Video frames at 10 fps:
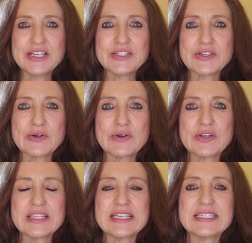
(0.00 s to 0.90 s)

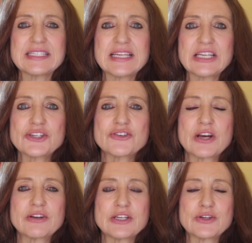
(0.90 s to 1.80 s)
So the sixth
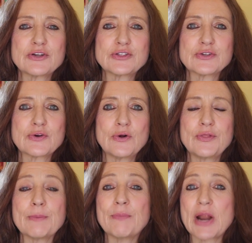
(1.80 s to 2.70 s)
chakra is also called
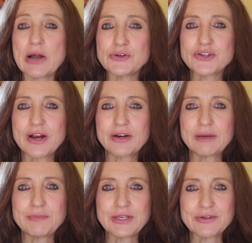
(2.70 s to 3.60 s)
the Brow
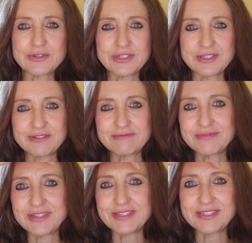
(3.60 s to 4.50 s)
Chakra because it's
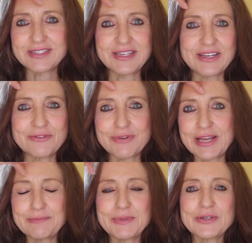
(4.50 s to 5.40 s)
sitting
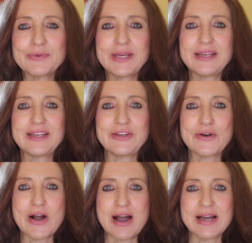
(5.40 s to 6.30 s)
right between
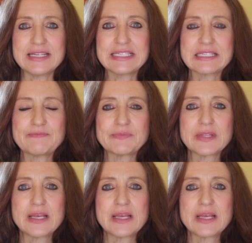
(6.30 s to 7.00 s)
your eyes.